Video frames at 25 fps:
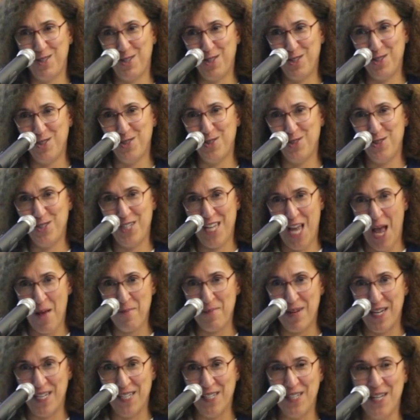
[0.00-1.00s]
to
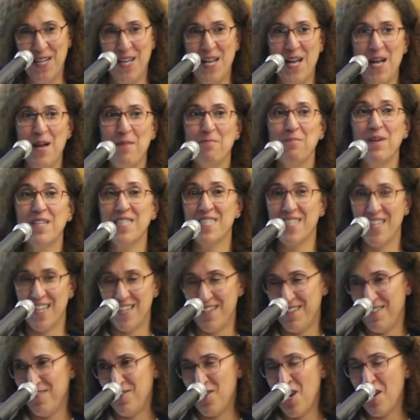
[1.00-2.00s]
Yemen. But
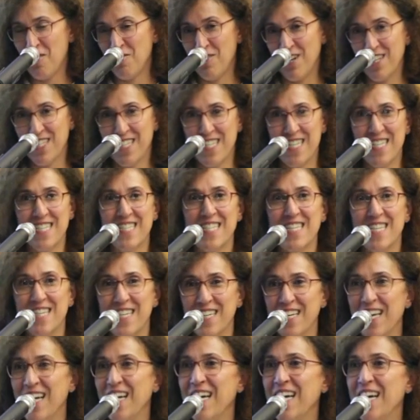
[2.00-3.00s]
General Sisi,
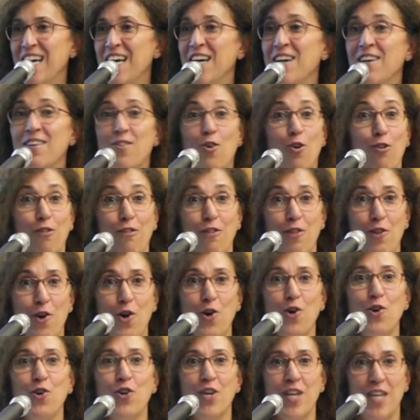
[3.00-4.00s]
uh,
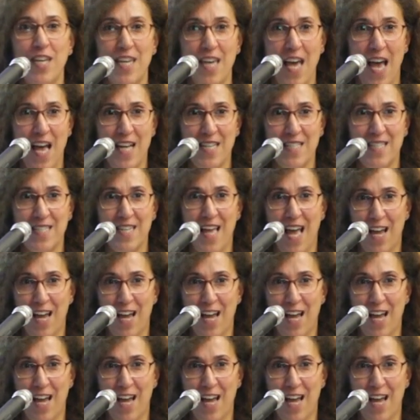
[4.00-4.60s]
although he has